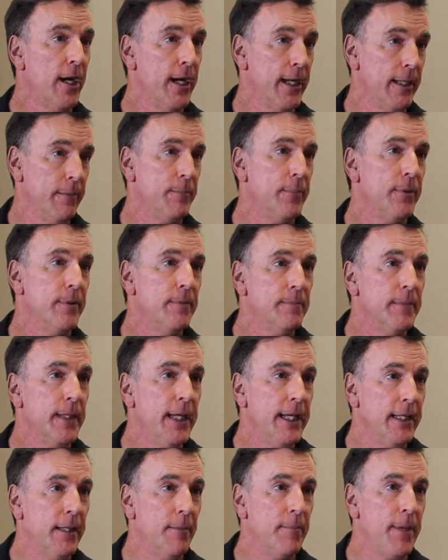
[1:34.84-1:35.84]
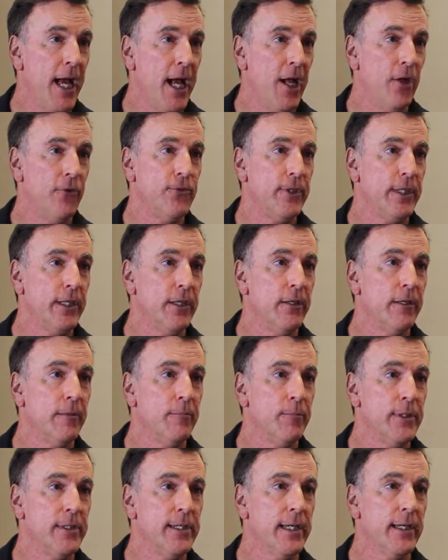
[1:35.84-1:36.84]
hype in the past year in
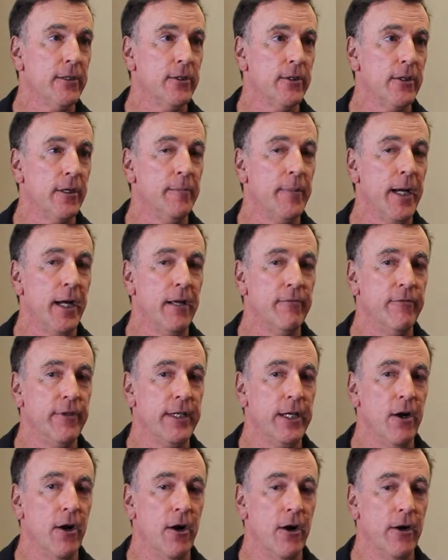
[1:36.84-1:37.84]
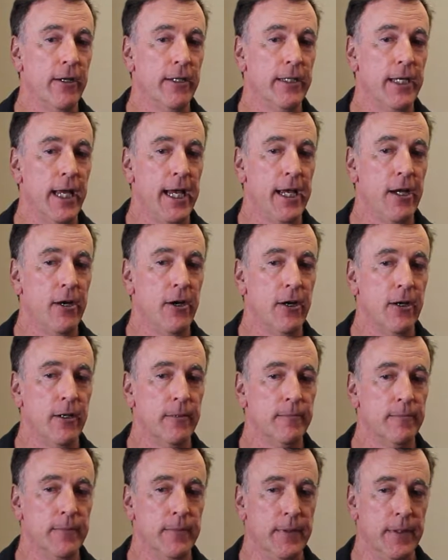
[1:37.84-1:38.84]
particular about VR and
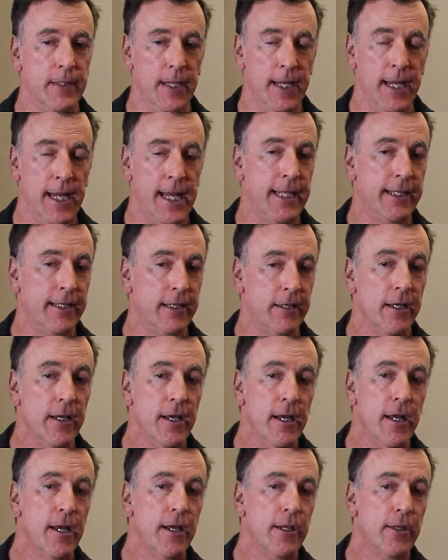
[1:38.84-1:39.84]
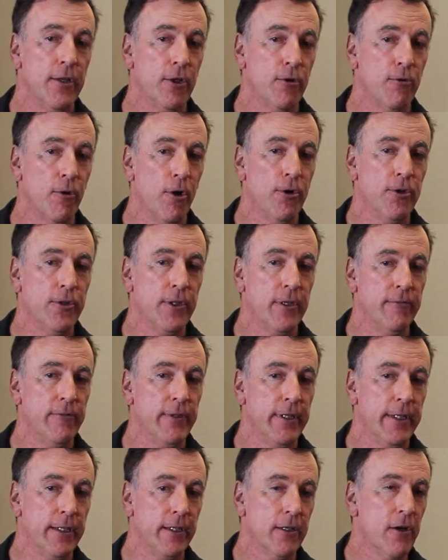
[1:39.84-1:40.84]
AR, and the growth
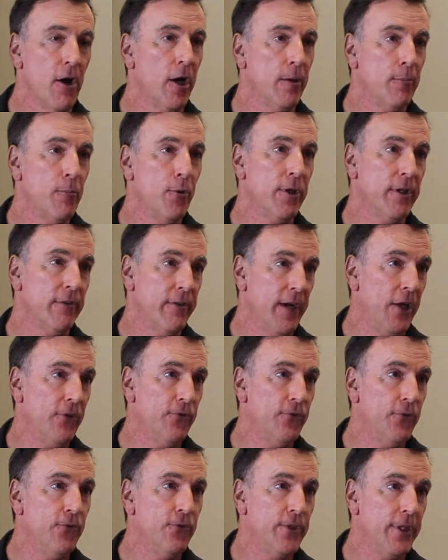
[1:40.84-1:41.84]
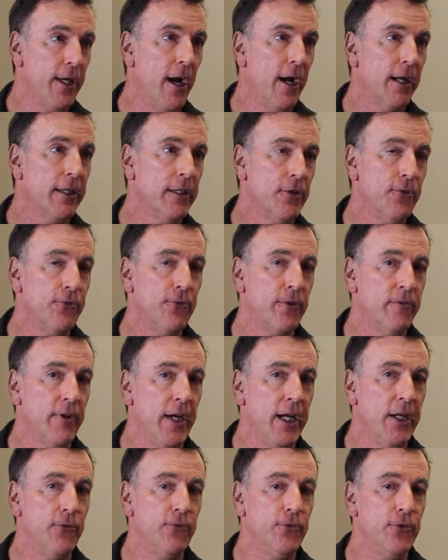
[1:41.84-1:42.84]
of the cardboard devices, the Oculus
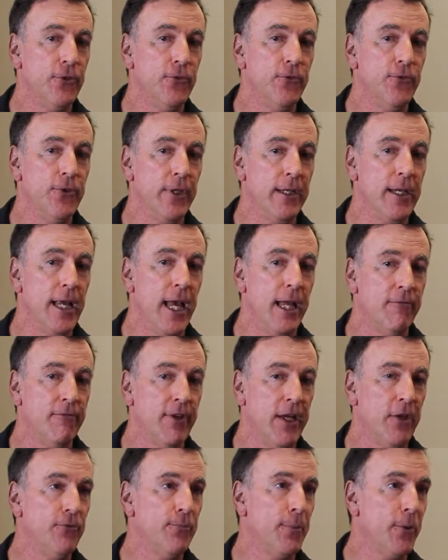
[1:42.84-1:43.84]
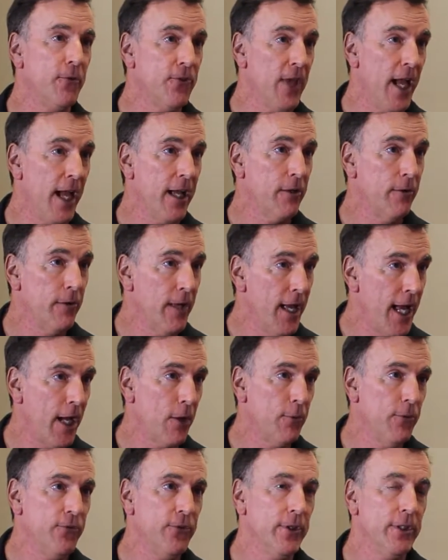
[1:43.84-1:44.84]
devices, and Facebook's
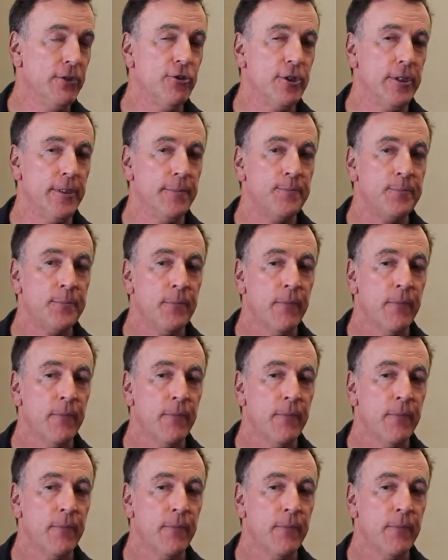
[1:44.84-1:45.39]
acquisition,